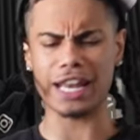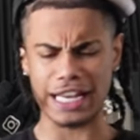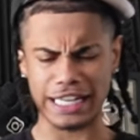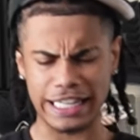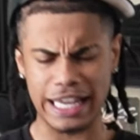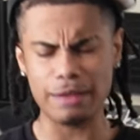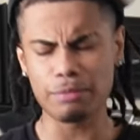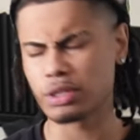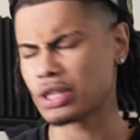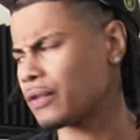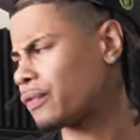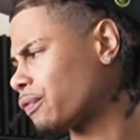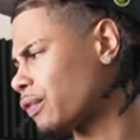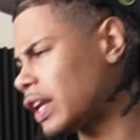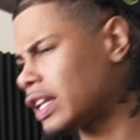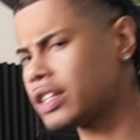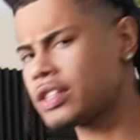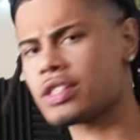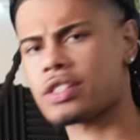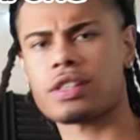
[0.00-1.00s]
I came with the
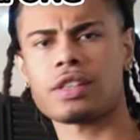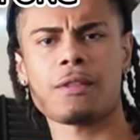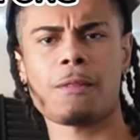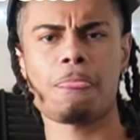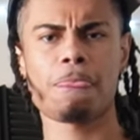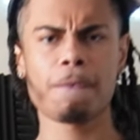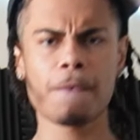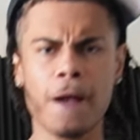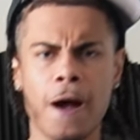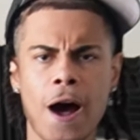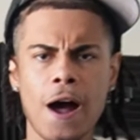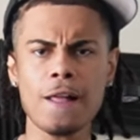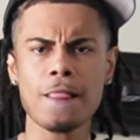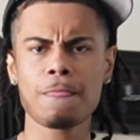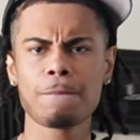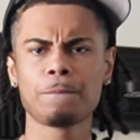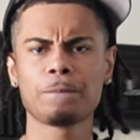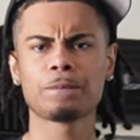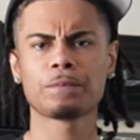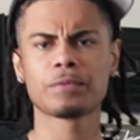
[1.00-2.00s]
fellas. Huh?
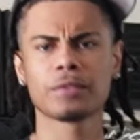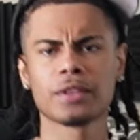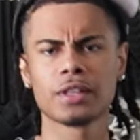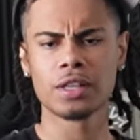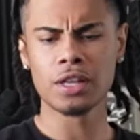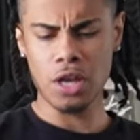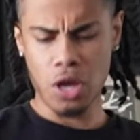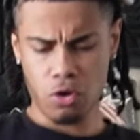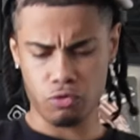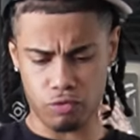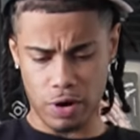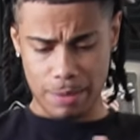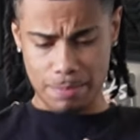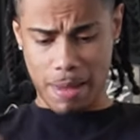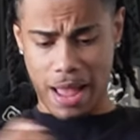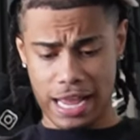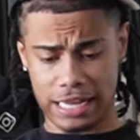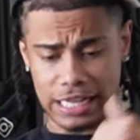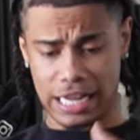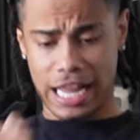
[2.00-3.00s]
Ray
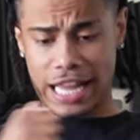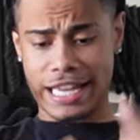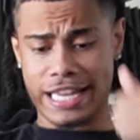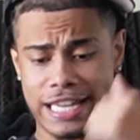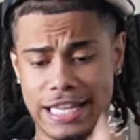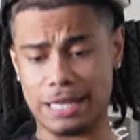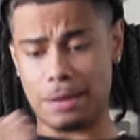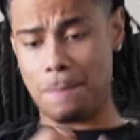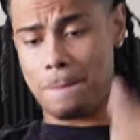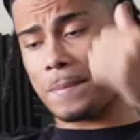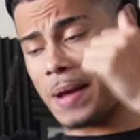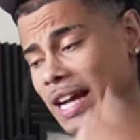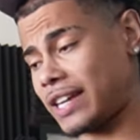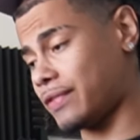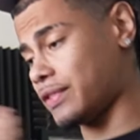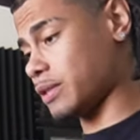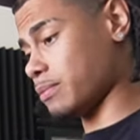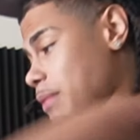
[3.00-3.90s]
Mac got hit in the back of